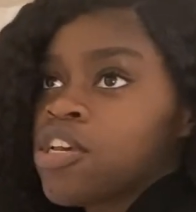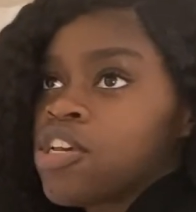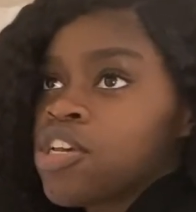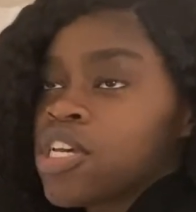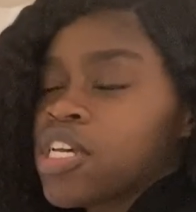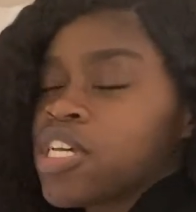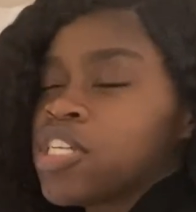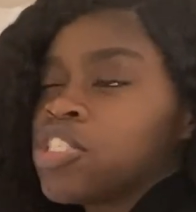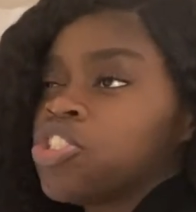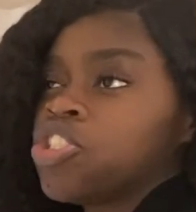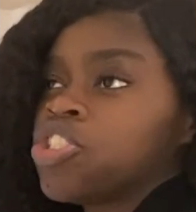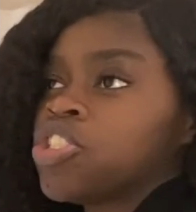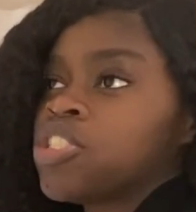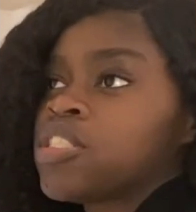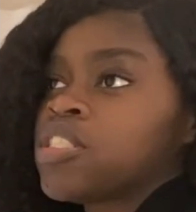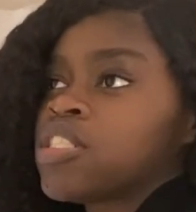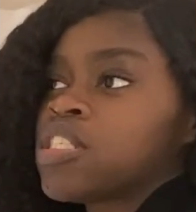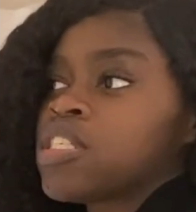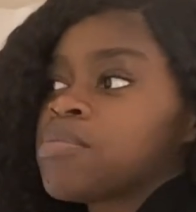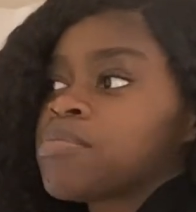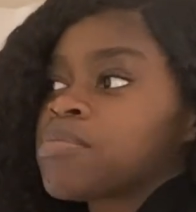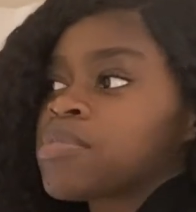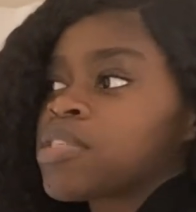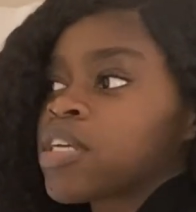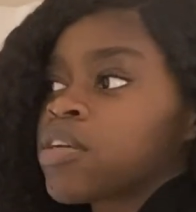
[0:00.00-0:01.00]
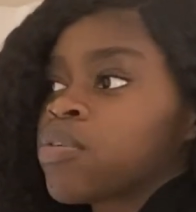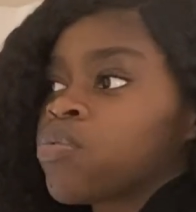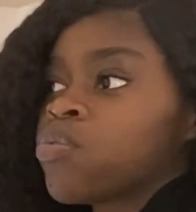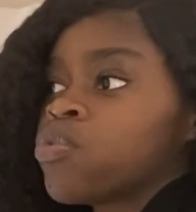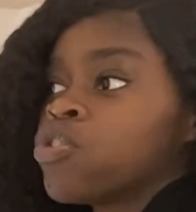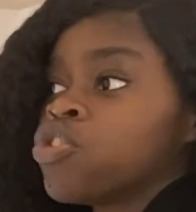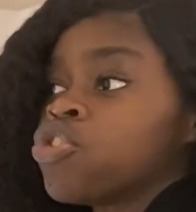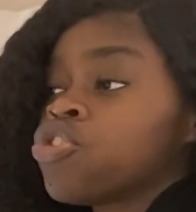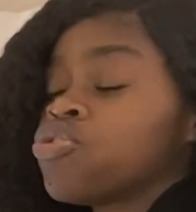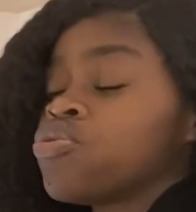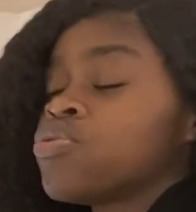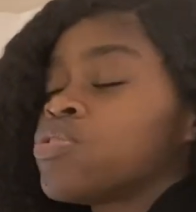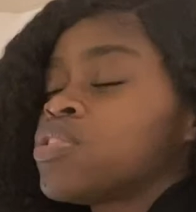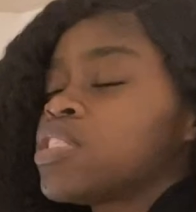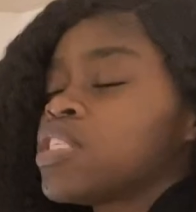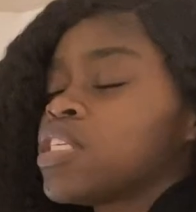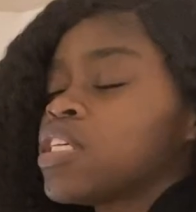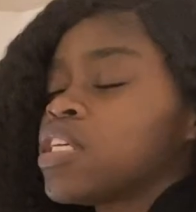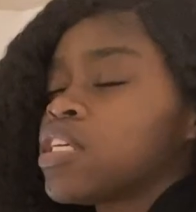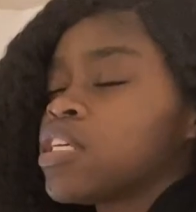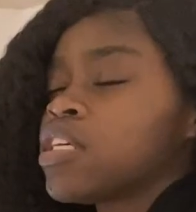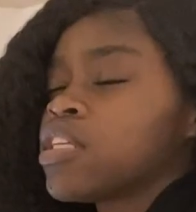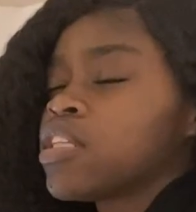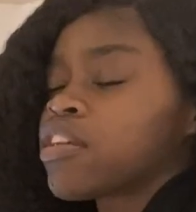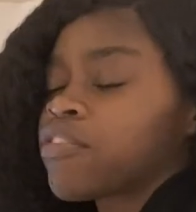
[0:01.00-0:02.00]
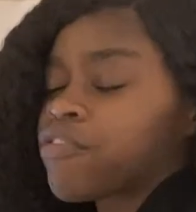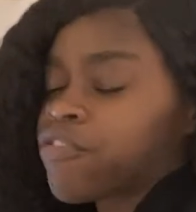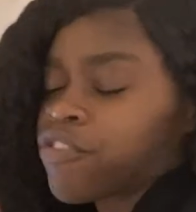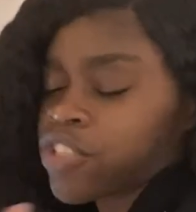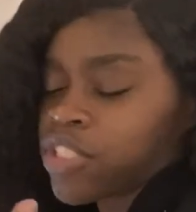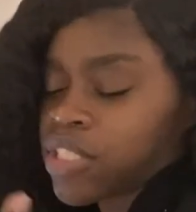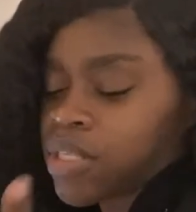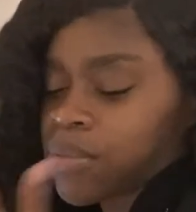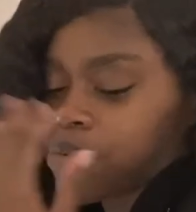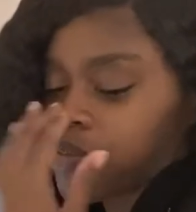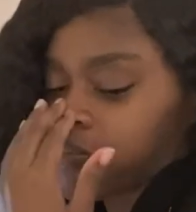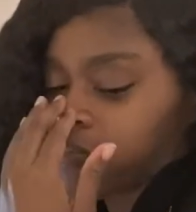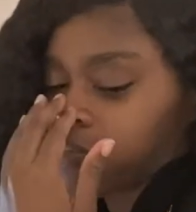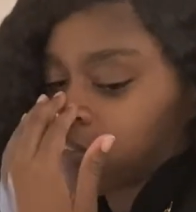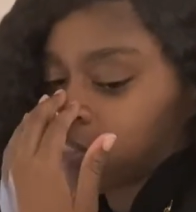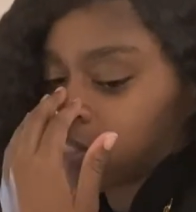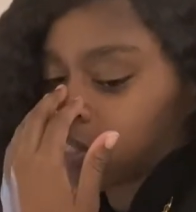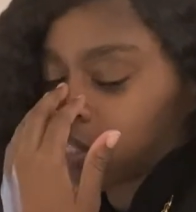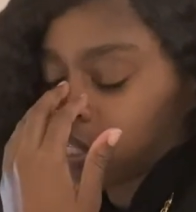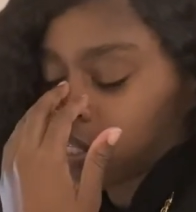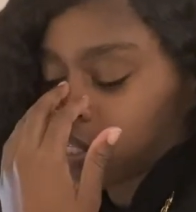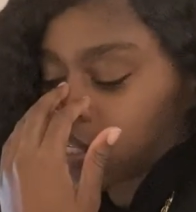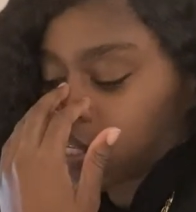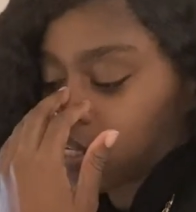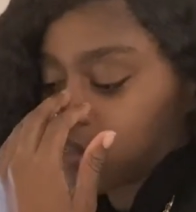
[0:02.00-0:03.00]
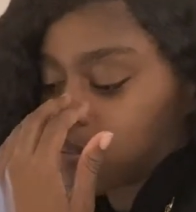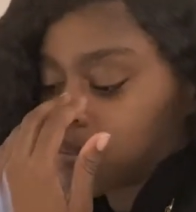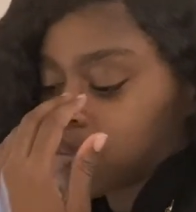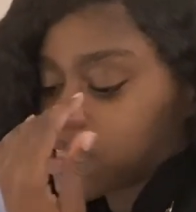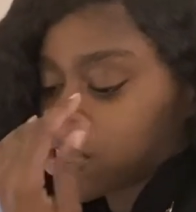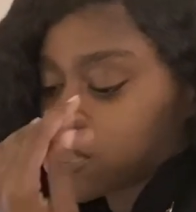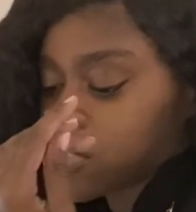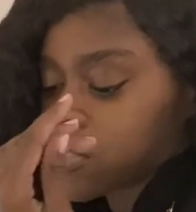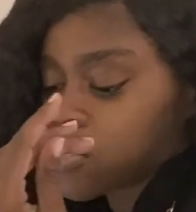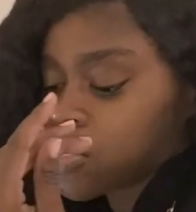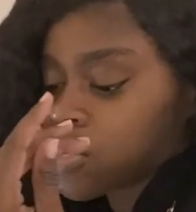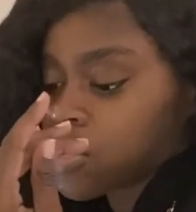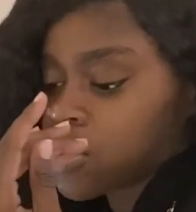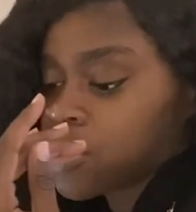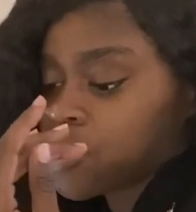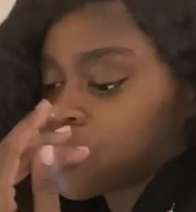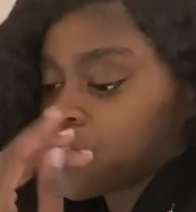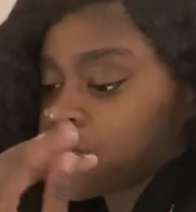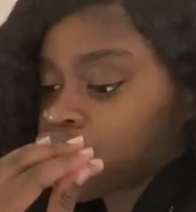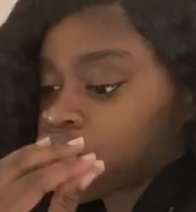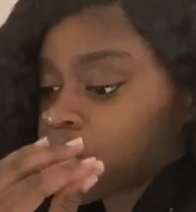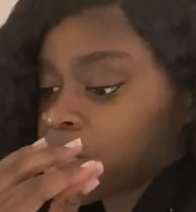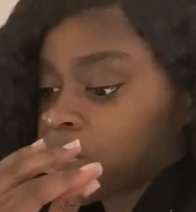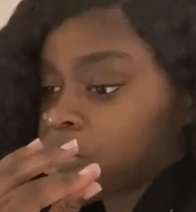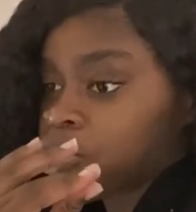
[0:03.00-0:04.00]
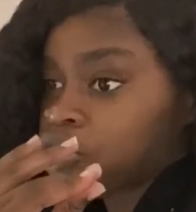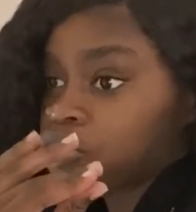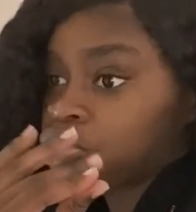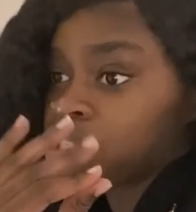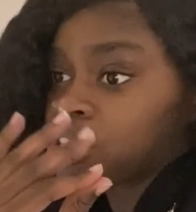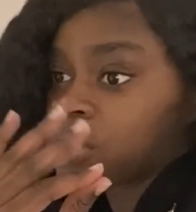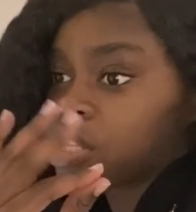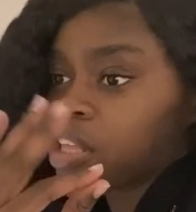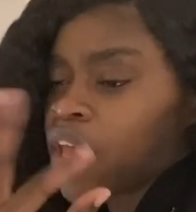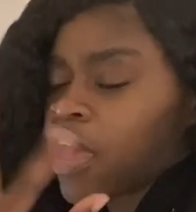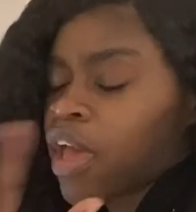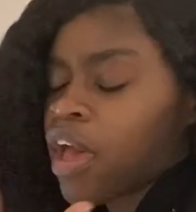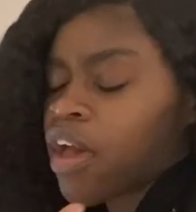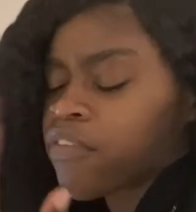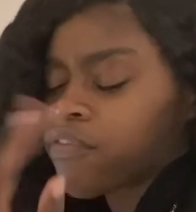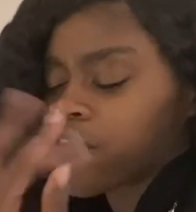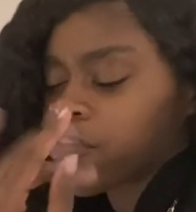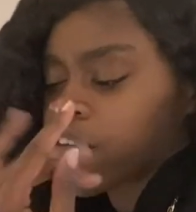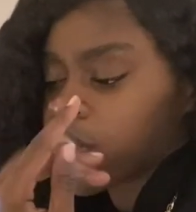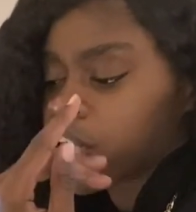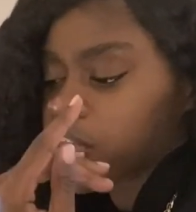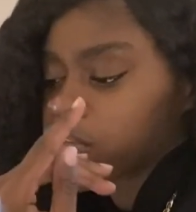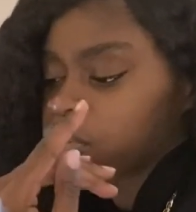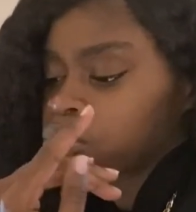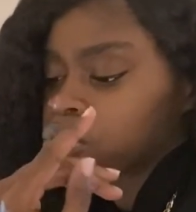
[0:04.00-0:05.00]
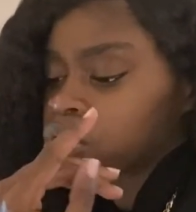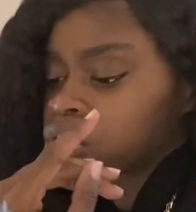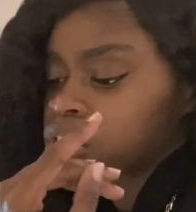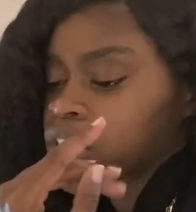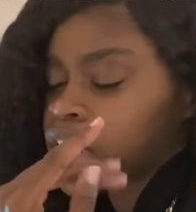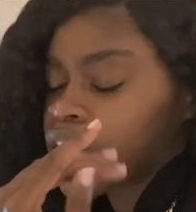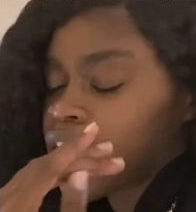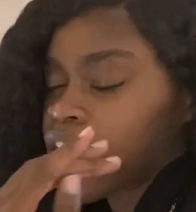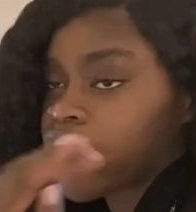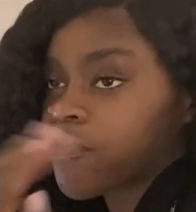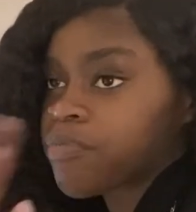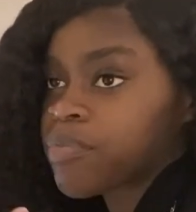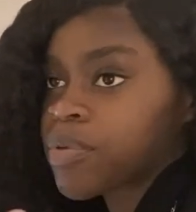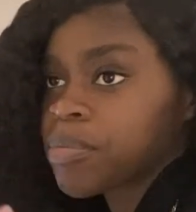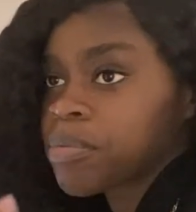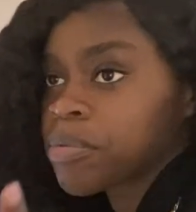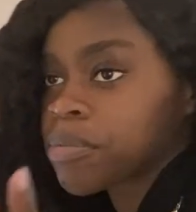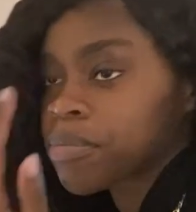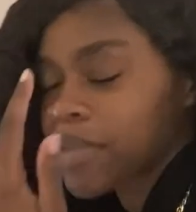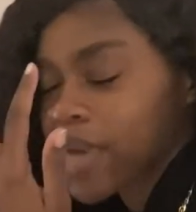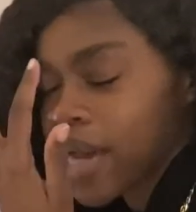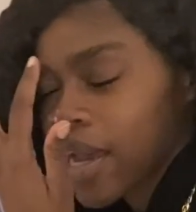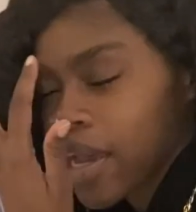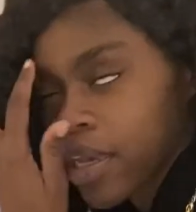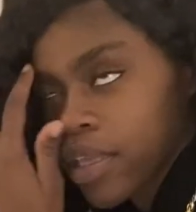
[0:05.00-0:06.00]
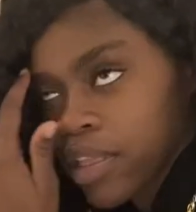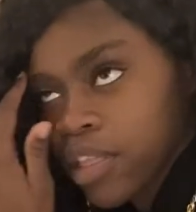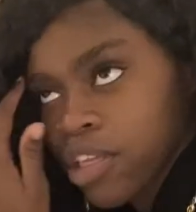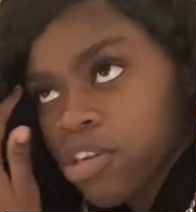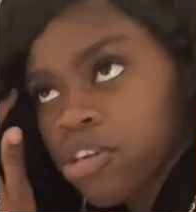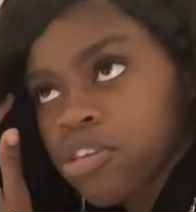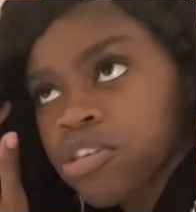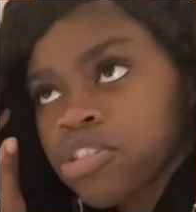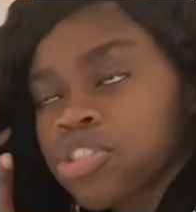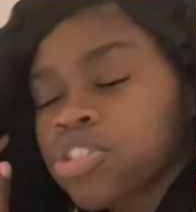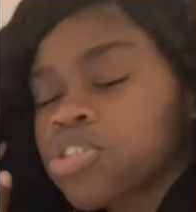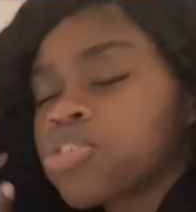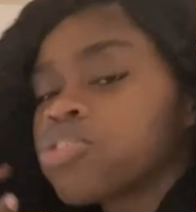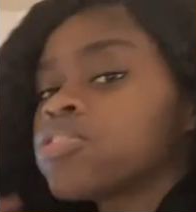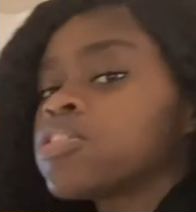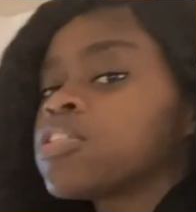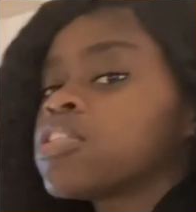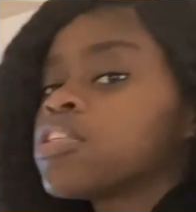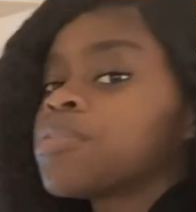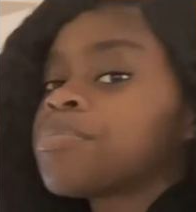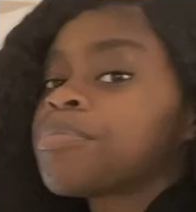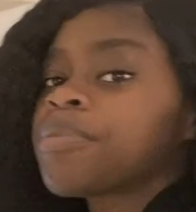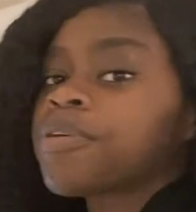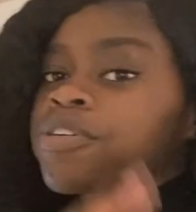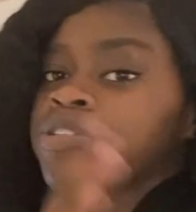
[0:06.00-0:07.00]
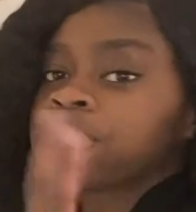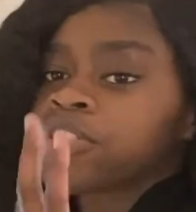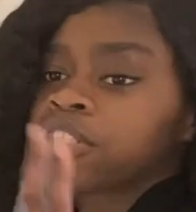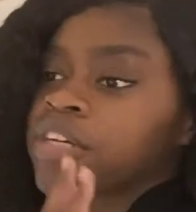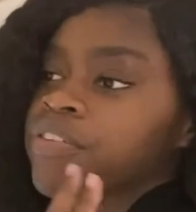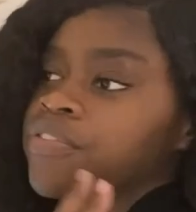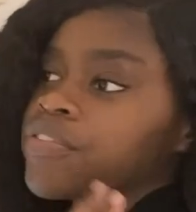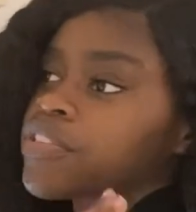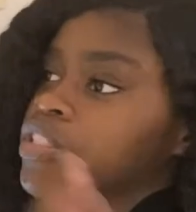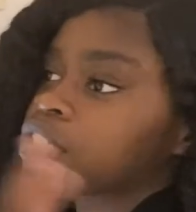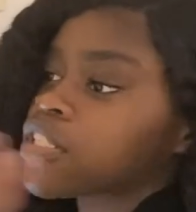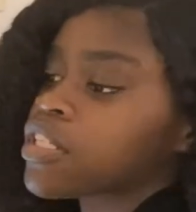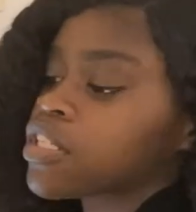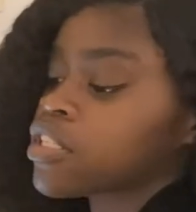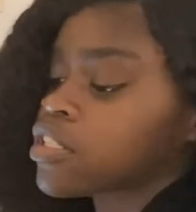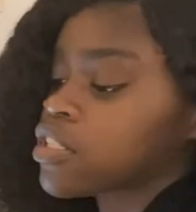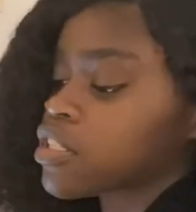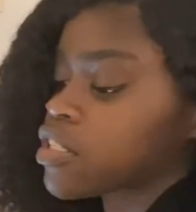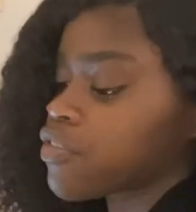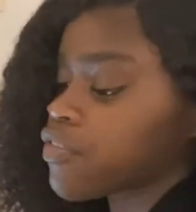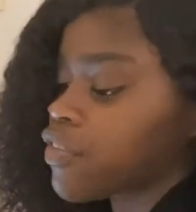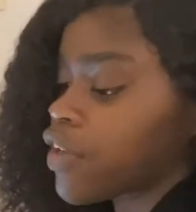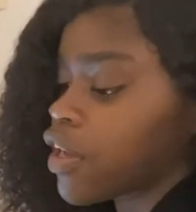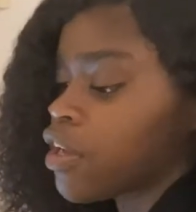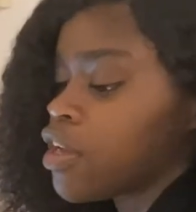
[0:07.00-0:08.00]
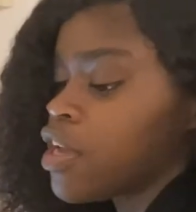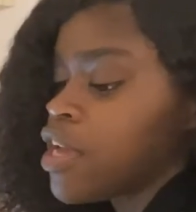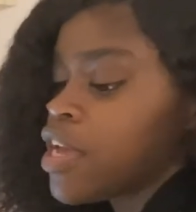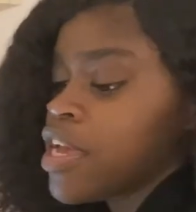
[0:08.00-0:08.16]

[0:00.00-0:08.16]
it just seems like once you see, like for example, if you're looking at a business on Instagram and you see they have followers, they have people buying, they're always going to the post office, sending stuff out.